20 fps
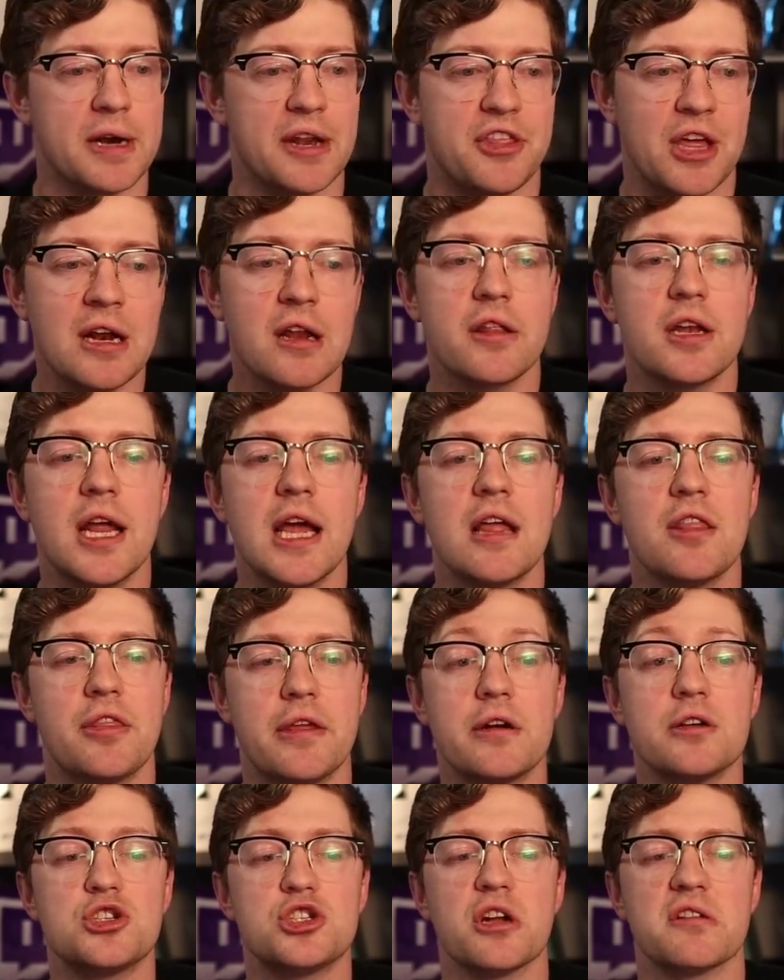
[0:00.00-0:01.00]
But at the end of the day,
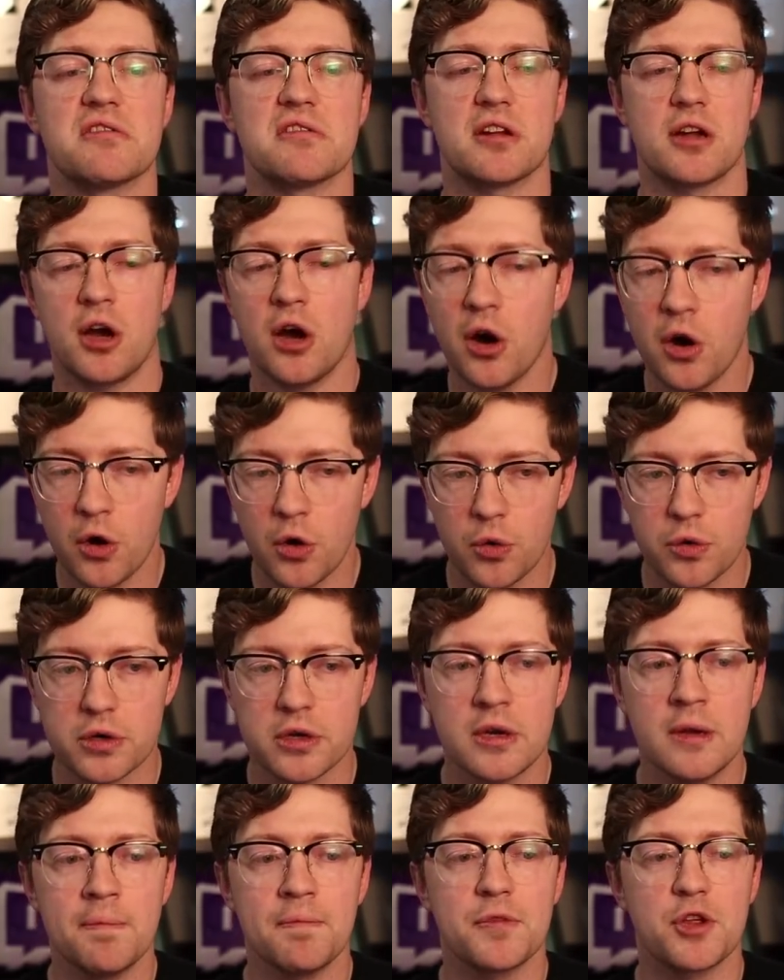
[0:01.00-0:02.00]
they're just
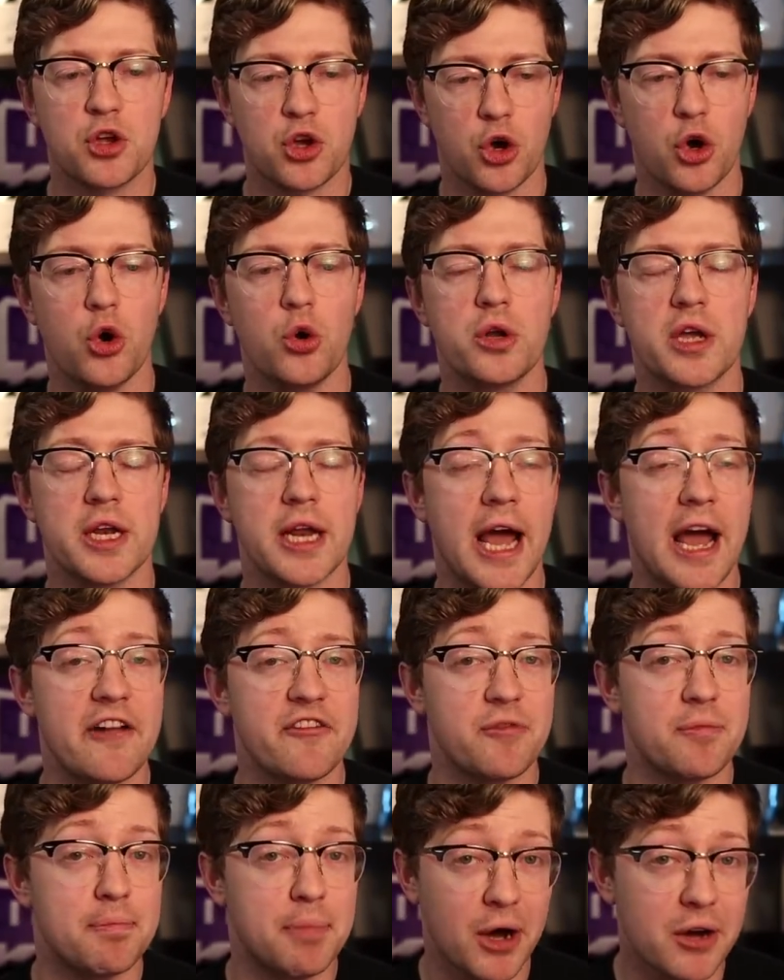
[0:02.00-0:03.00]
code. Code can
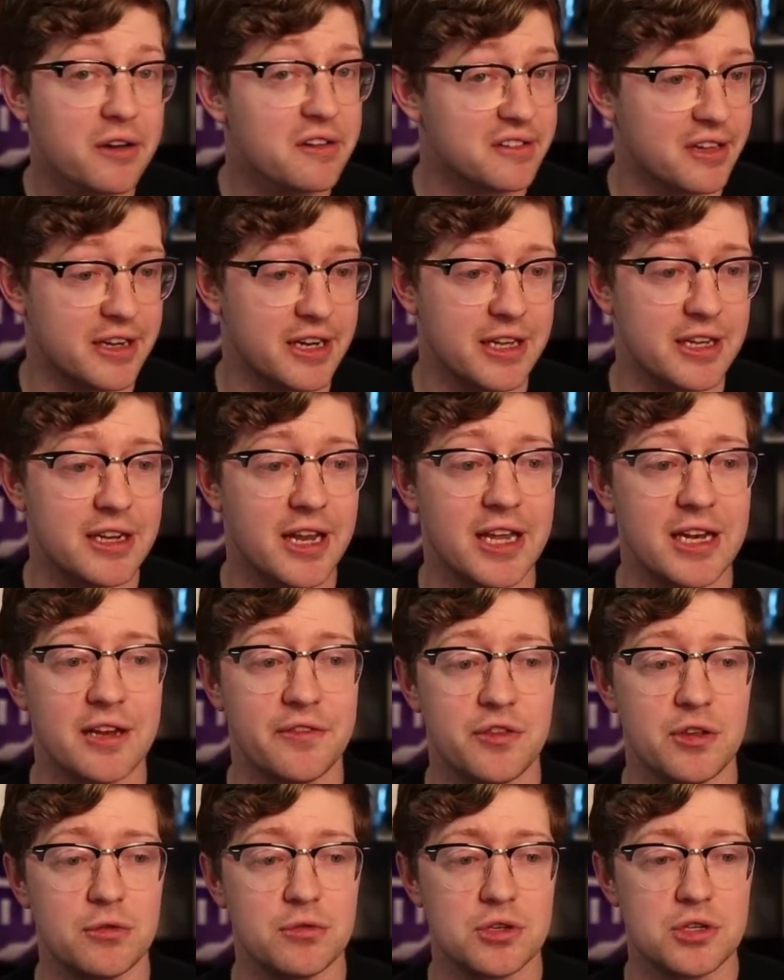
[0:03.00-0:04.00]
have bugs in it.
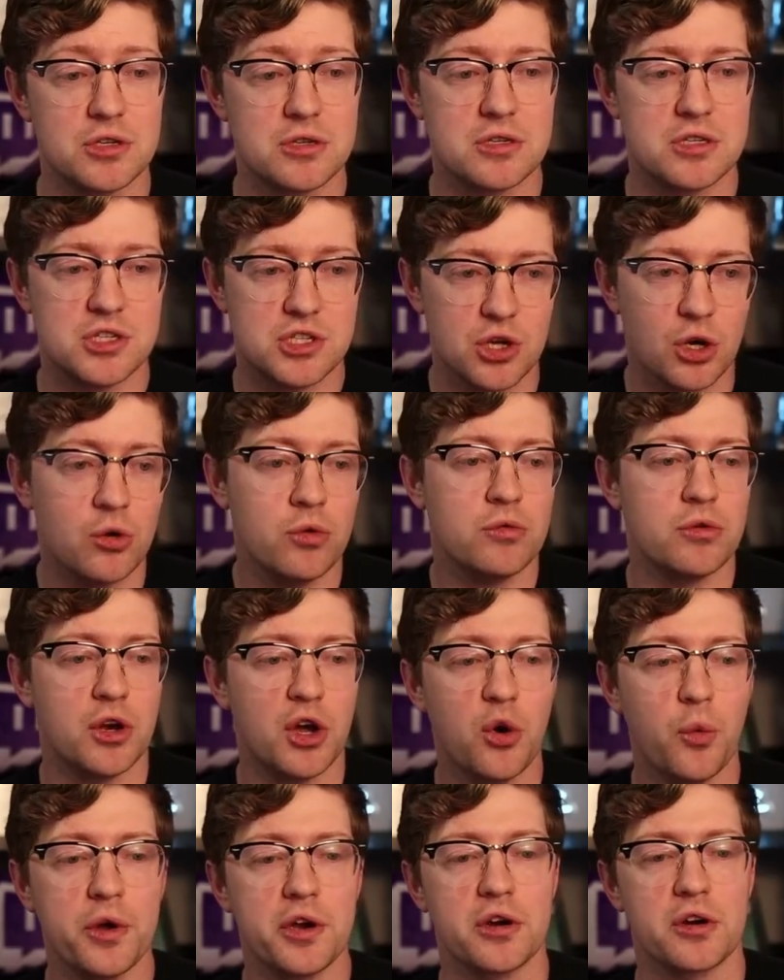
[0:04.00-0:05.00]
And if you don't
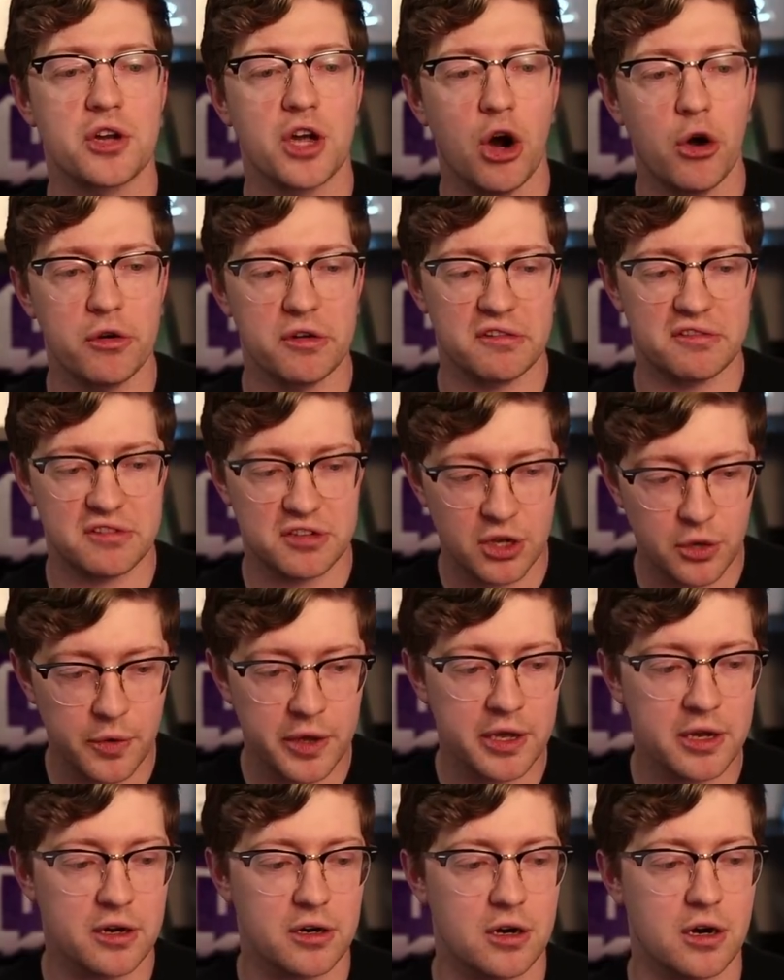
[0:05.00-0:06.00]
know what your code is
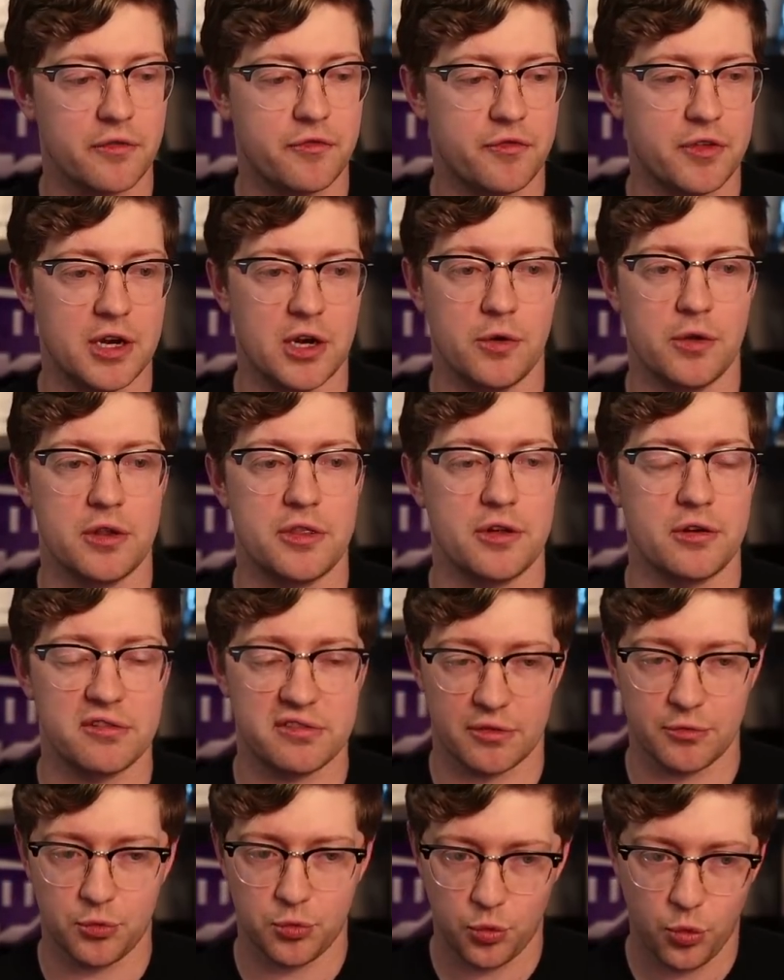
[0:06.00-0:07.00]
doing, or if, you know,
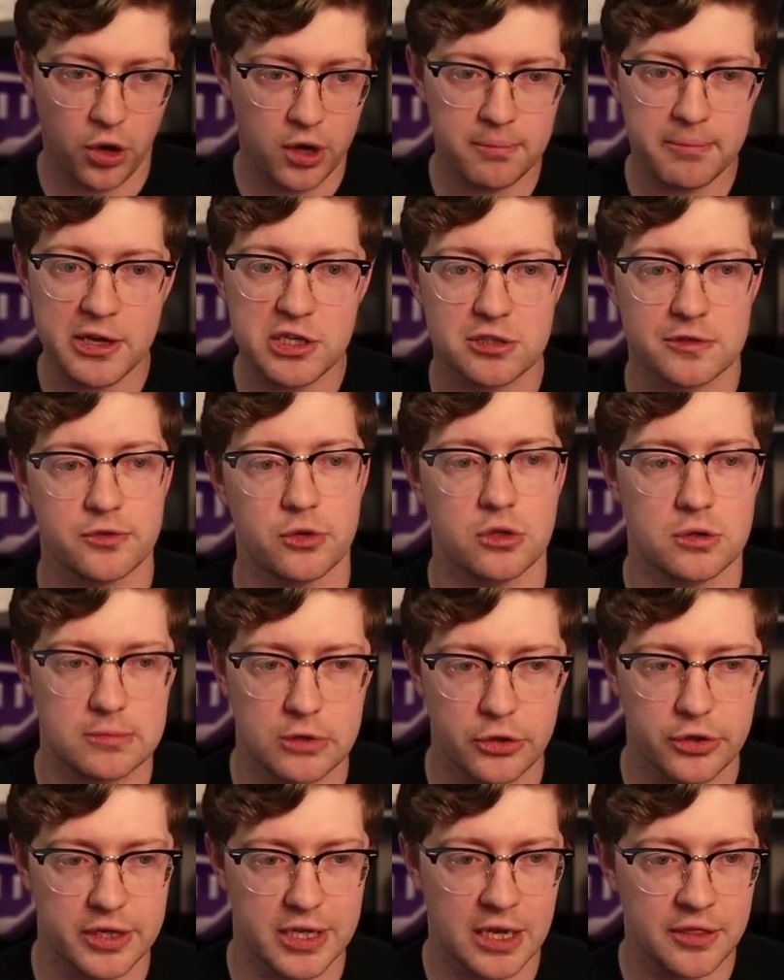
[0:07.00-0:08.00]
there's one major
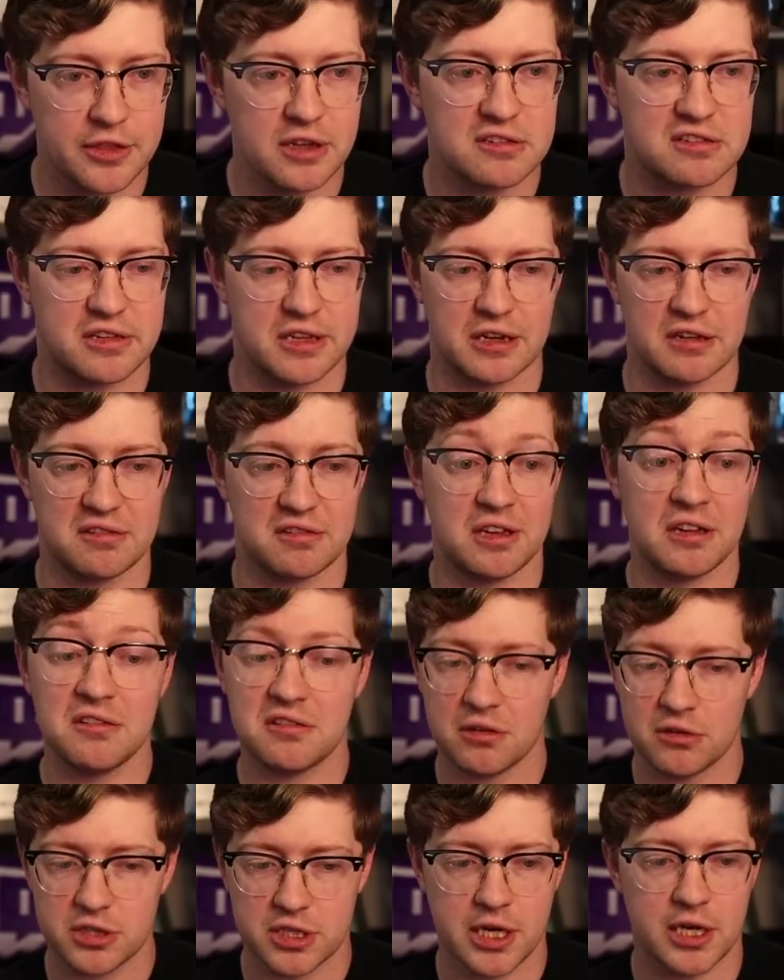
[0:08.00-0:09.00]
vulnerability in these things,
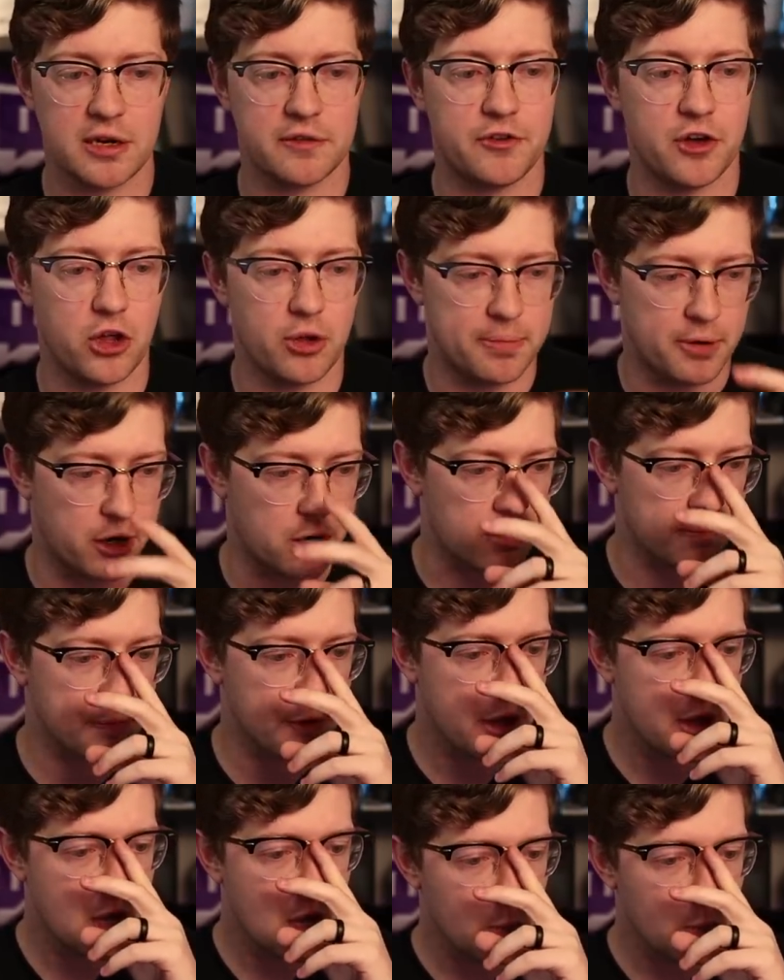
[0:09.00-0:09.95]
things start to kind of fall apart.